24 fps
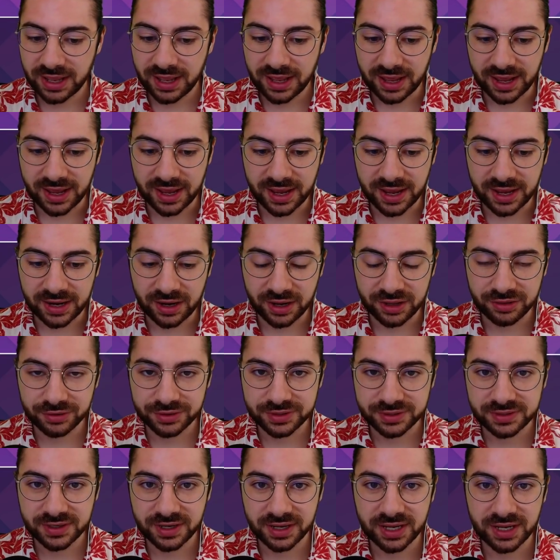and I thought
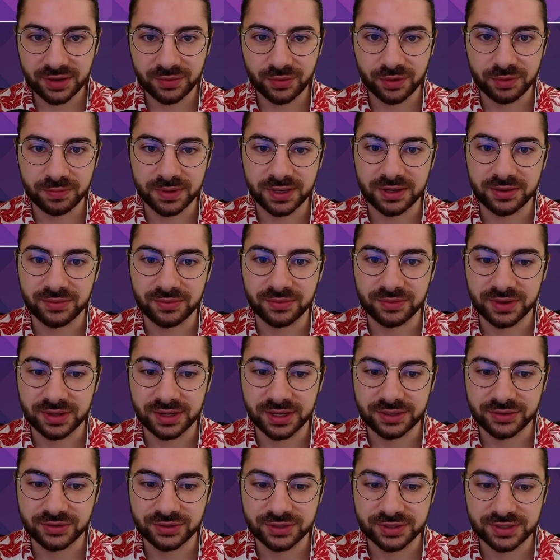today it would be really
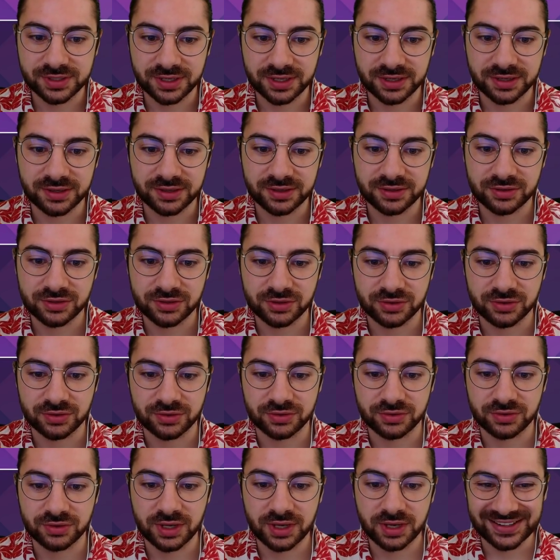interesting to